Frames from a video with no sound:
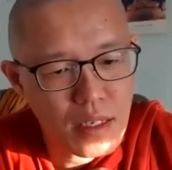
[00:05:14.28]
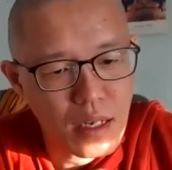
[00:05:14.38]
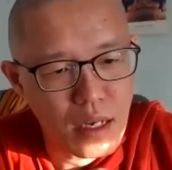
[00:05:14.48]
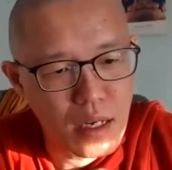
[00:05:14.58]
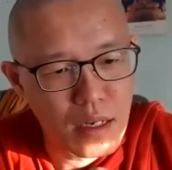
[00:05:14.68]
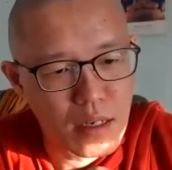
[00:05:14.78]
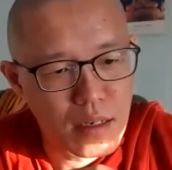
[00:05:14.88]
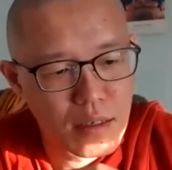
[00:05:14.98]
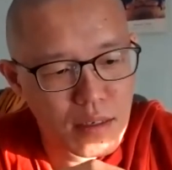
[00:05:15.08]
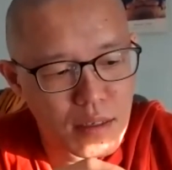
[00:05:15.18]

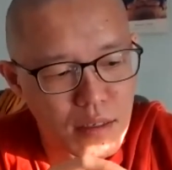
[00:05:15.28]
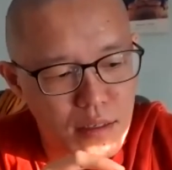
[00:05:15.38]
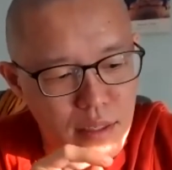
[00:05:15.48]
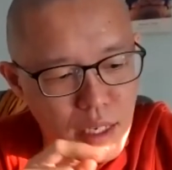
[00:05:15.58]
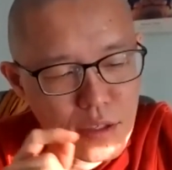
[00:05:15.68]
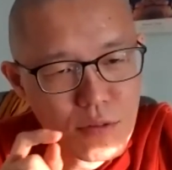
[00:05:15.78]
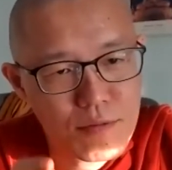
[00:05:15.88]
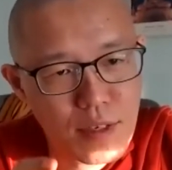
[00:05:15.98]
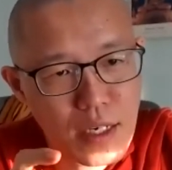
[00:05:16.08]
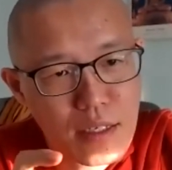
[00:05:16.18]
can you
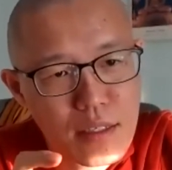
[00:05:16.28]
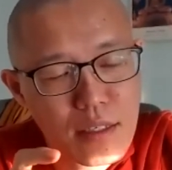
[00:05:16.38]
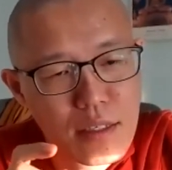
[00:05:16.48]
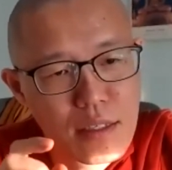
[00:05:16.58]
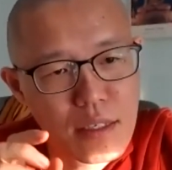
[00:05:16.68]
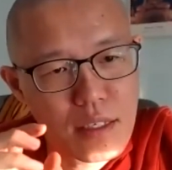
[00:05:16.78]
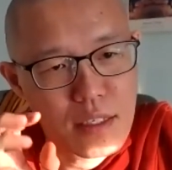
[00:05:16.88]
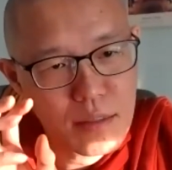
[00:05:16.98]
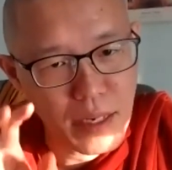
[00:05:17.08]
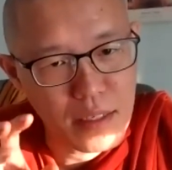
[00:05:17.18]
find
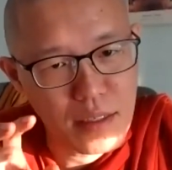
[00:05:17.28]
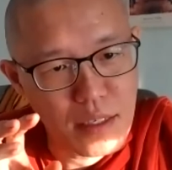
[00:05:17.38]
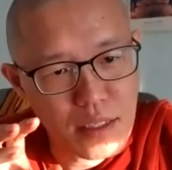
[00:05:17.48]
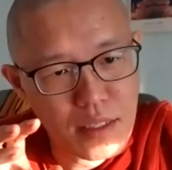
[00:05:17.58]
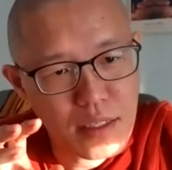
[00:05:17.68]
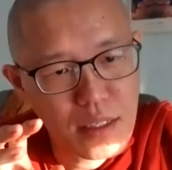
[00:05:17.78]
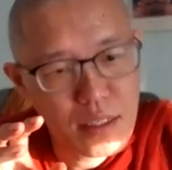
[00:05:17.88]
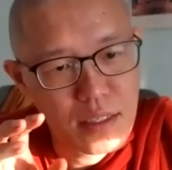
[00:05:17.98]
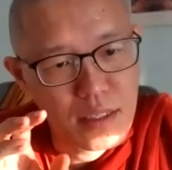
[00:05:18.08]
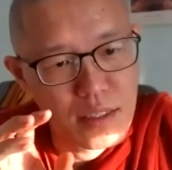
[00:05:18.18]
independently
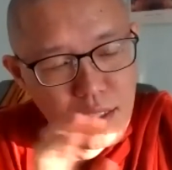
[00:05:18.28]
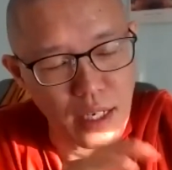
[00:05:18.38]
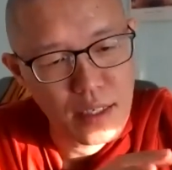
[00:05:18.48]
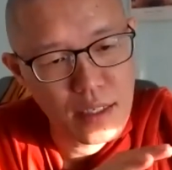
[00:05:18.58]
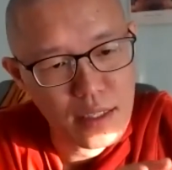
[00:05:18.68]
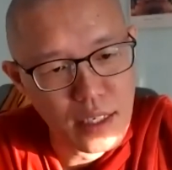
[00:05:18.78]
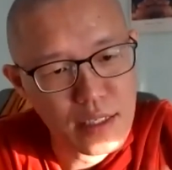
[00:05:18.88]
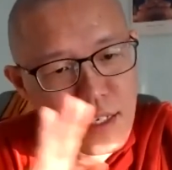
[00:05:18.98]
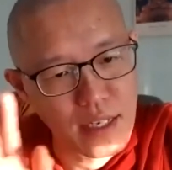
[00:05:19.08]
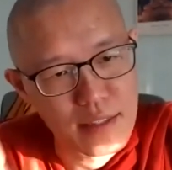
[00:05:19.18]
that thing
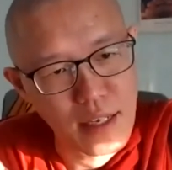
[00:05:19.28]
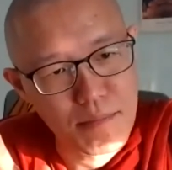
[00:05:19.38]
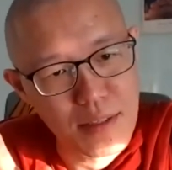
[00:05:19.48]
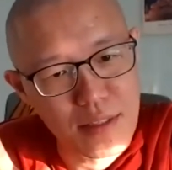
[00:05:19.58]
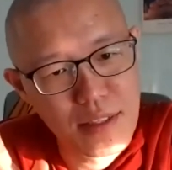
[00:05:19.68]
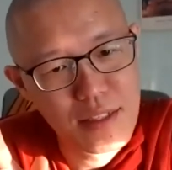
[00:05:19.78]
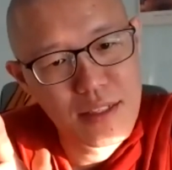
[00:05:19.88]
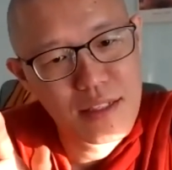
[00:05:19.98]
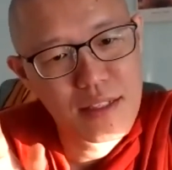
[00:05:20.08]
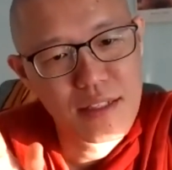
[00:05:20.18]
that has happened?
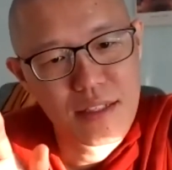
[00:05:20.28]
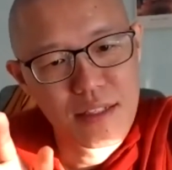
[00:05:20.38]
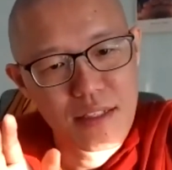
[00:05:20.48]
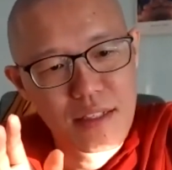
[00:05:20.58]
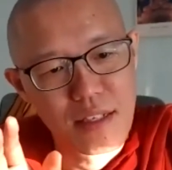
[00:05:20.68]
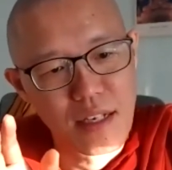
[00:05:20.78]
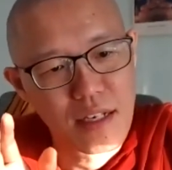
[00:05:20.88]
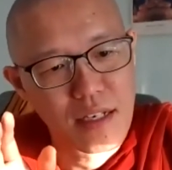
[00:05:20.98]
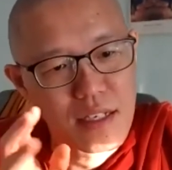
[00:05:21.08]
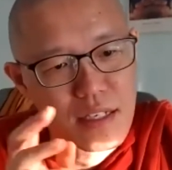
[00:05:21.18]
Yeah,
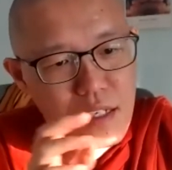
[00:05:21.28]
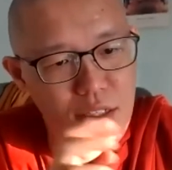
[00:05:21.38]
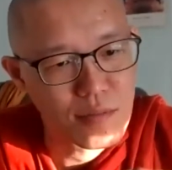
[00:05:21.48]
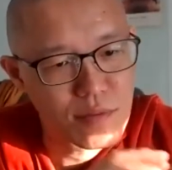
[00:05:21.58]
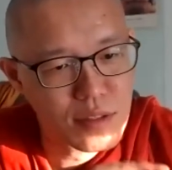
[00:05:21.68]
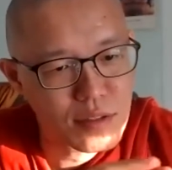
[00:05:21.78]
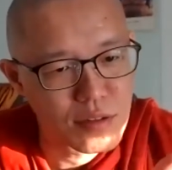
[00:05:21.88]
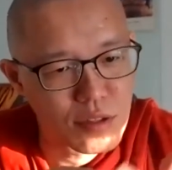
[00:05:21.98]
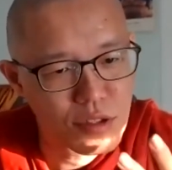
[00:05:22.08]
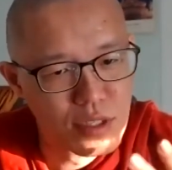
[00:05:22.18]
in each of these
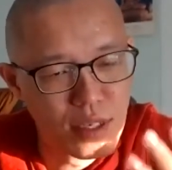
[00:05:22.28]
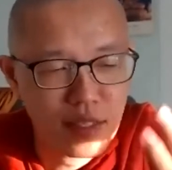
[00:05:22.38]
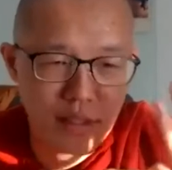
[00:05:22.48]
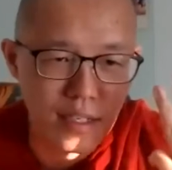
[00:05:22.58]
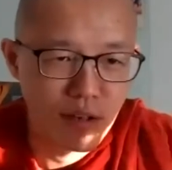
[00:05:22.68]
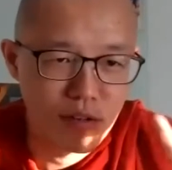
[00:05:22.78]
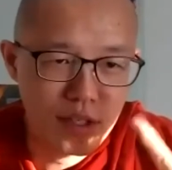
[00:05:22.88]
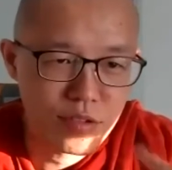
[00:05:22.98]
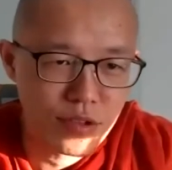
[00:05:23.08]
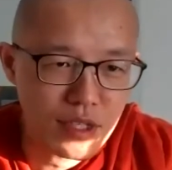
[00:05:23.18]
conditions, let's say there are only
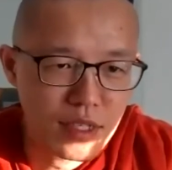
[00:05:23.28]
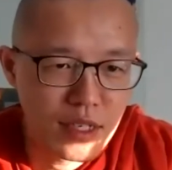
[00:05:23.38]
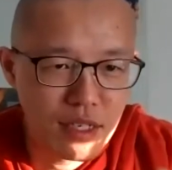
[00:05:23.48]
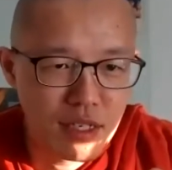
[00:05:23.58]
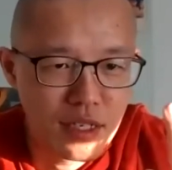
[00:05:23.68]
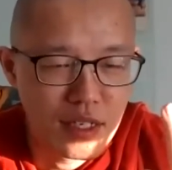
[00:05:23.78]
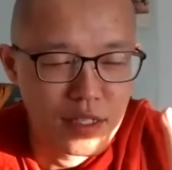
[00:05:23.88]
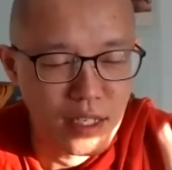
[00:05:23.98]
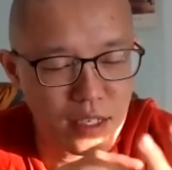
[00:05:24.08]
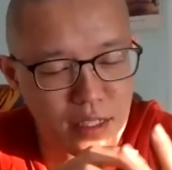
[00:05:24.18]
3,
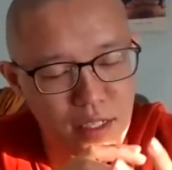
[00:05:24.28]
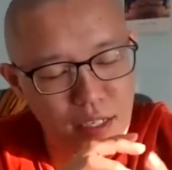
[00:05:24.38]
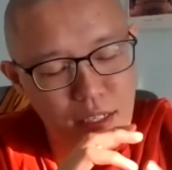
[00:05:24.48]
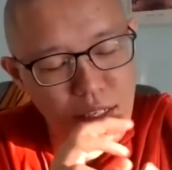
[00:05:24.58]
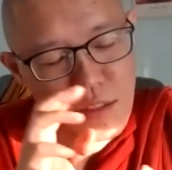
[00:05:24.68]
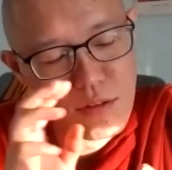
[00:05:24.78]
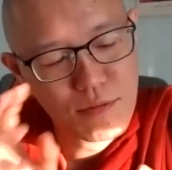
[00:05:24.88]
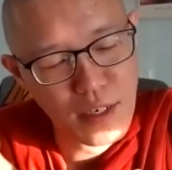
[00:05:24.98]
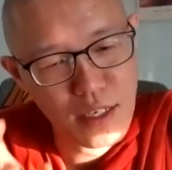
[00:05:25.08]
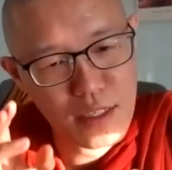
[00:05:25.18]
then can you
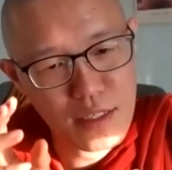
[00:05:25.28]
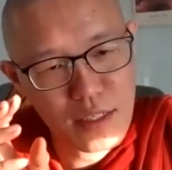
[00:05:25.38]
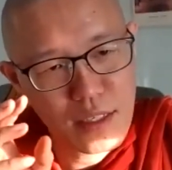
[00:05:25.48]
find